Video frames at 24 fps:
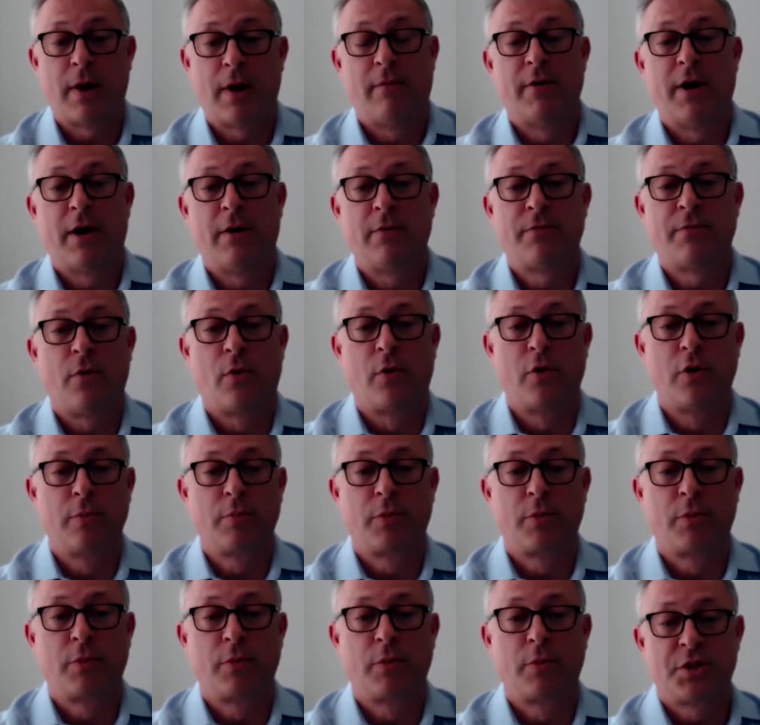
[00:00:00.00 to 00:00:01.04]
of our forum
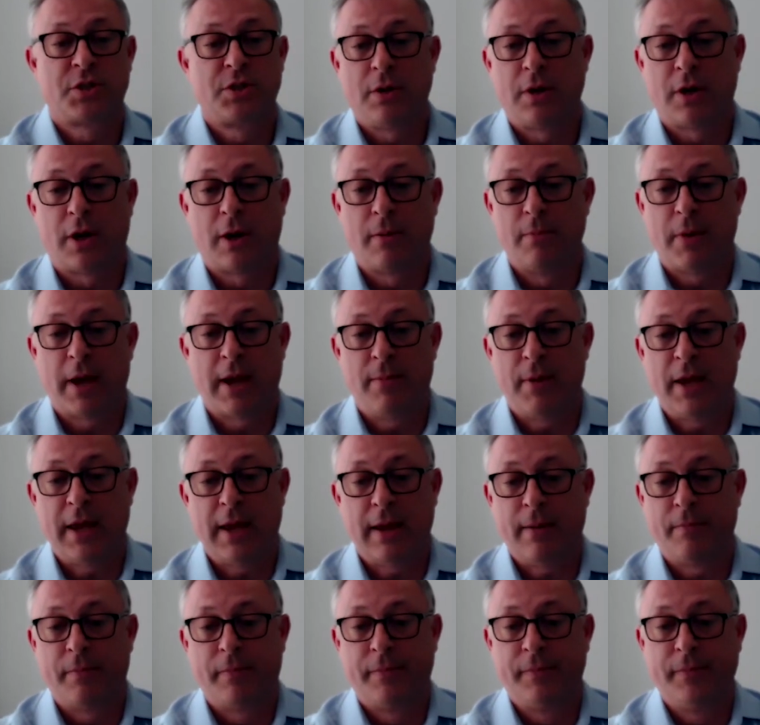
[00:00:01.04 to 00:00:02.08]
groups you know
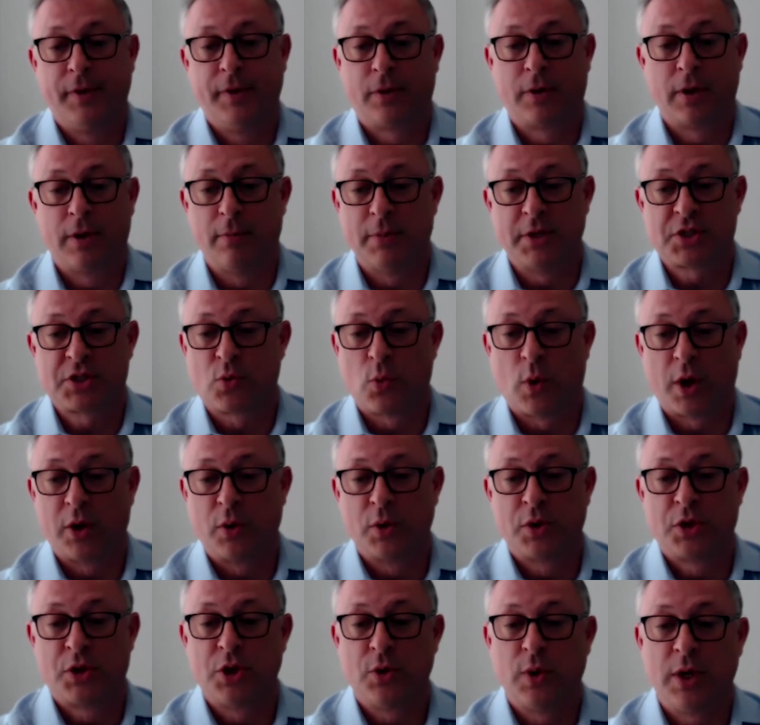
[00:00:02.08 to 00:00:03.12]
maybe you can miss one or
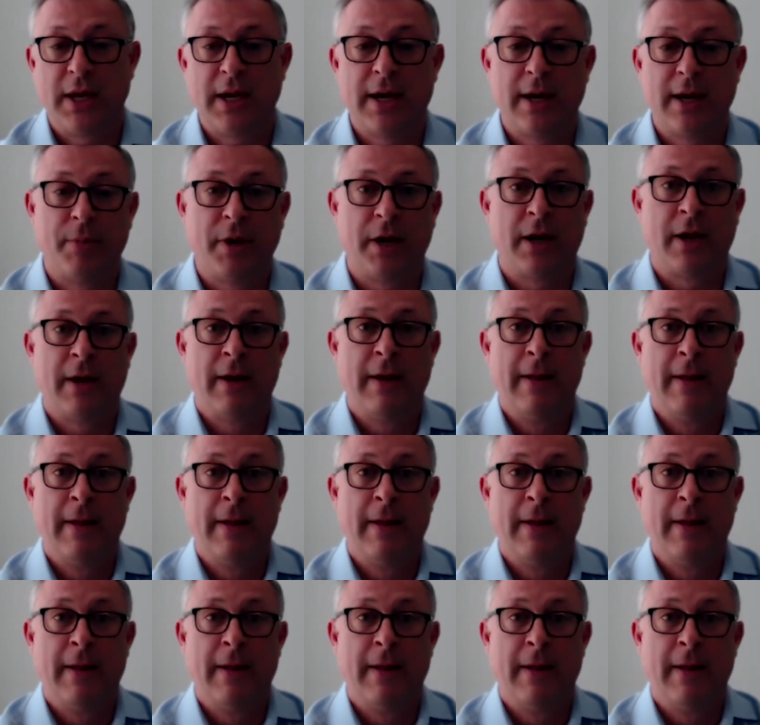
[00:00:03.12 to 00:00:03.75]
two a year but